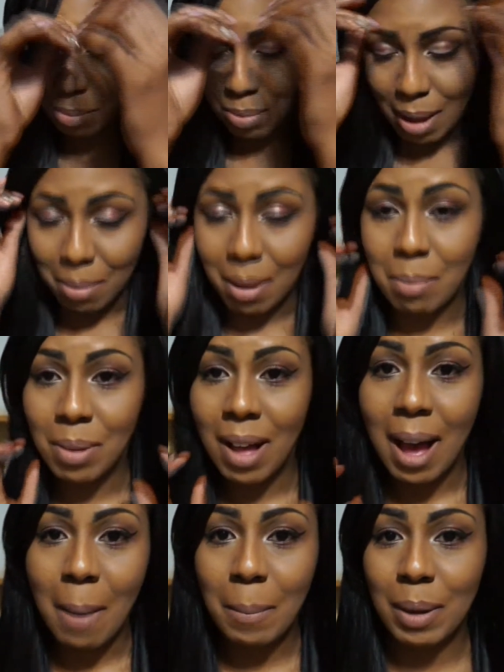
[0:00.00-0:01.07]
blah blah
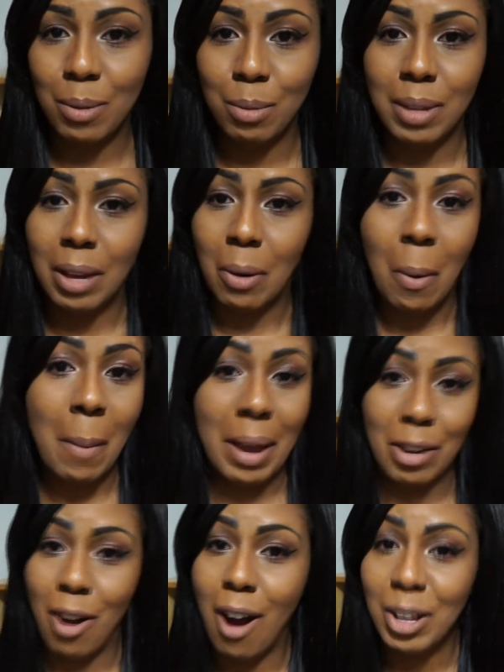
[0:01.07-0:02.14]
blah, people would be like, oh my
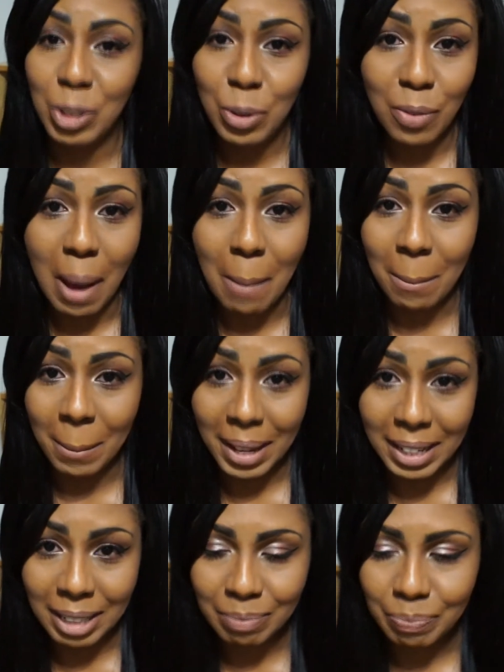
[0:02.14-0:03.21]
gosh, you've got
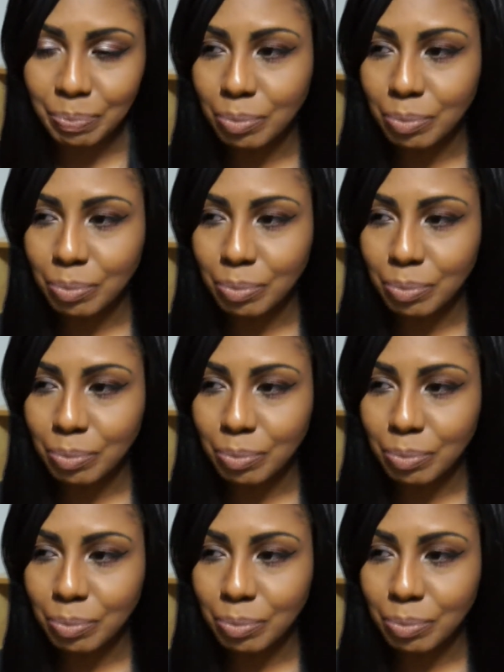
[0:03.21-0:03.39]
money.